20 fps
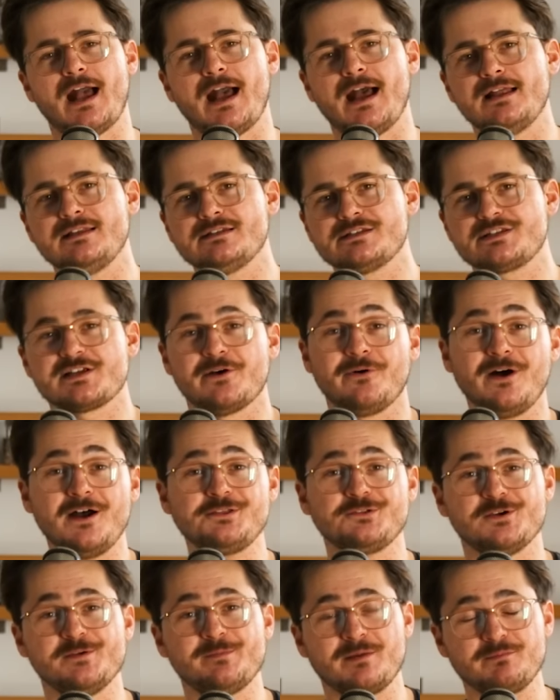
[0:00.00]
And so
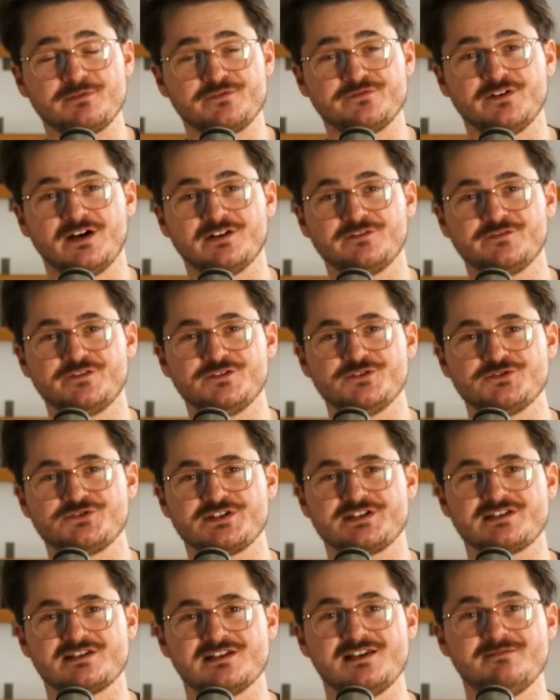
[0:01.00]
I thought it might be fun for you
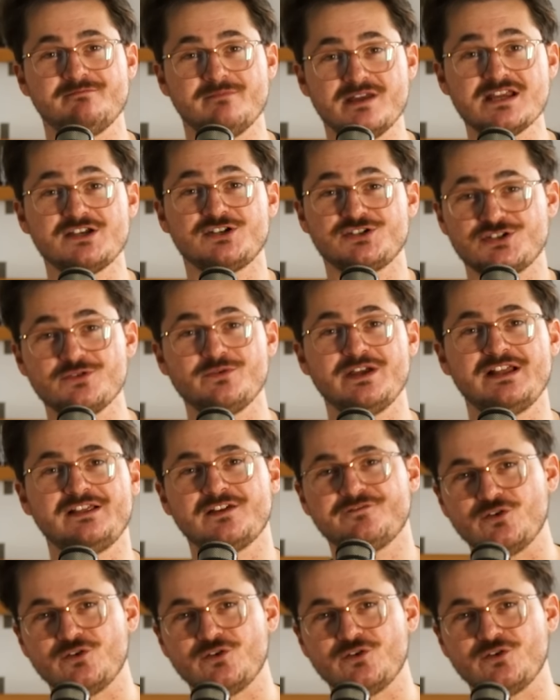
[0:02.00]
to see me doing the